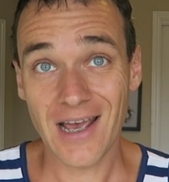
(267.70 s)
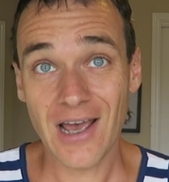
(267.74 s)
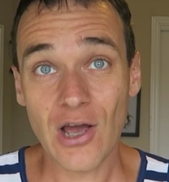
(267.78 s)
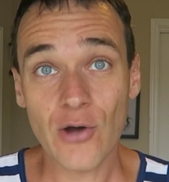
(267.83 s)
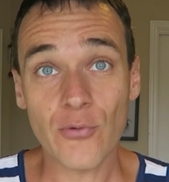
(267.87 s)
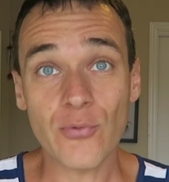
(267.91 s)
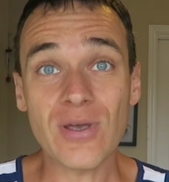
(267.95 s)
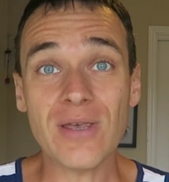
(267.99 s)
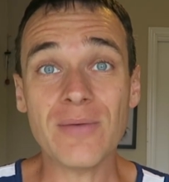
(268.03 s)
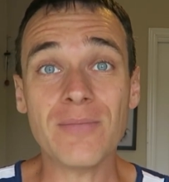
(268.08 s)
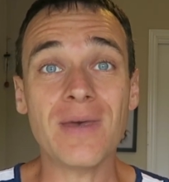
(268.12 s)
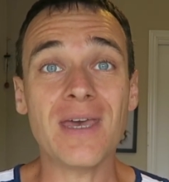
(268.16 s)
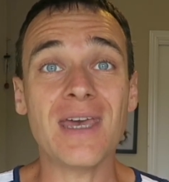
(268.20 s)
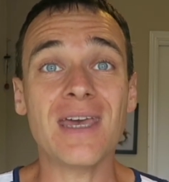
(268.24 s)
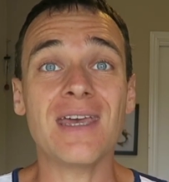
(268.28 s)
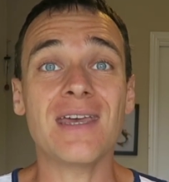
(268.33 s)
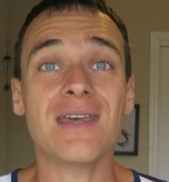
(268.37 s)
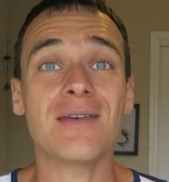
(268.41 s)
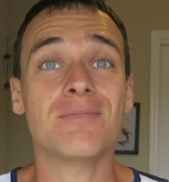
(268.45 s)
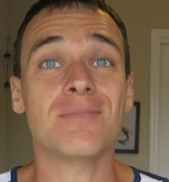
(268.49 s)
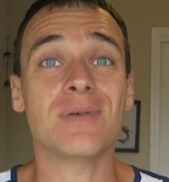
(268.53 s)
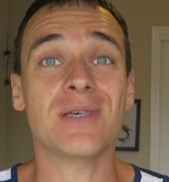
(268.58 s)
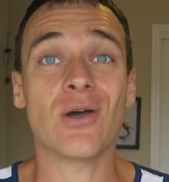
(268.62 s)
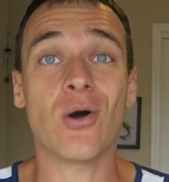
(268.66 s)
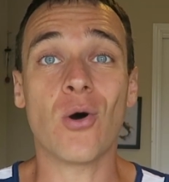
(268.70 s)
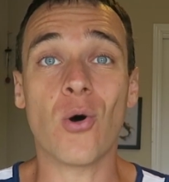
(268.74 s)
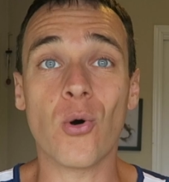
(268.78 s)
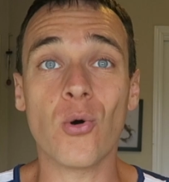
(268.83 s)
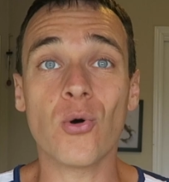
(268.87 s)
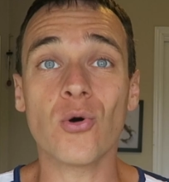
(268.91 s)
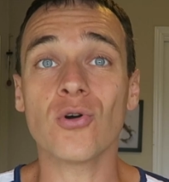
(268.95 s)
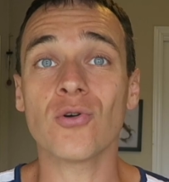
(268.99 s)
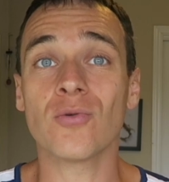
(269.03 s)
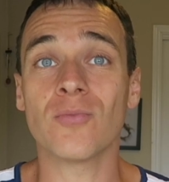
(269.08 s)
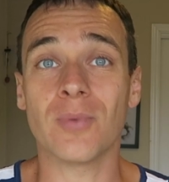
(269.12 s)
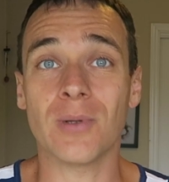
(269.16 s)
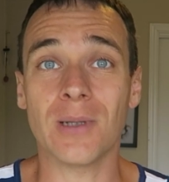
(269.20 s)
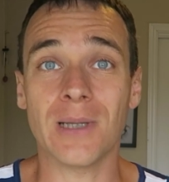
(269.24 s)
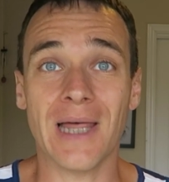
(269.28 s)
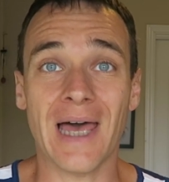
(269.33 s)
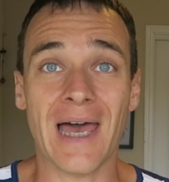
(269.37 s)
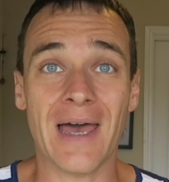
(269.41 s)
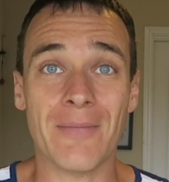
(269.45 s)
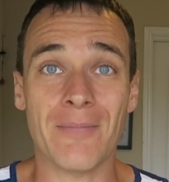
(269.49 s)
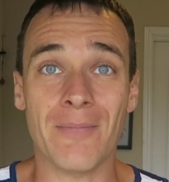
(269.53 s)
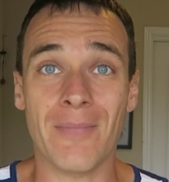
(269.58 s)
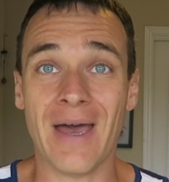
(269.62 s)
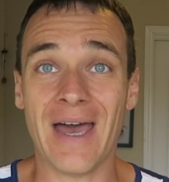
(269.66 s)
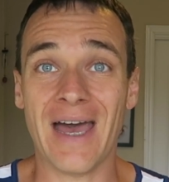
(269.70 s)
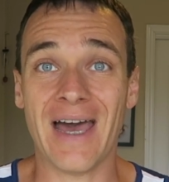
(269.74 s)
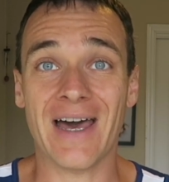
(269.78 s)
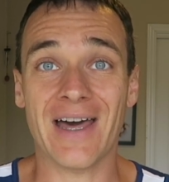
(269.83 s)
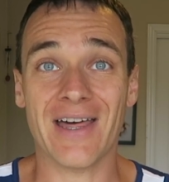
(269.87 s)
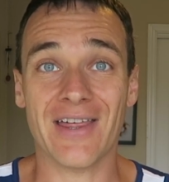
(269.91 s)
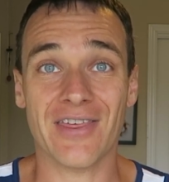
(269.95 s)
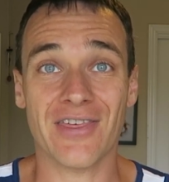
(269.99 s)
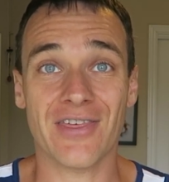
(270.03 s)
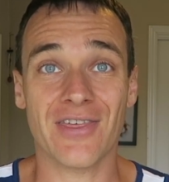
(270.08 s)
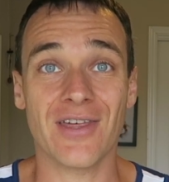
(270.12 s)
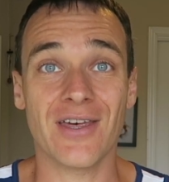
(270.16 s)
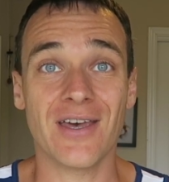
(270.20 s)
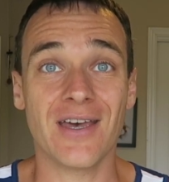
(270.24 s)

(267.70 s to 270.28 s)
We may be horrible at math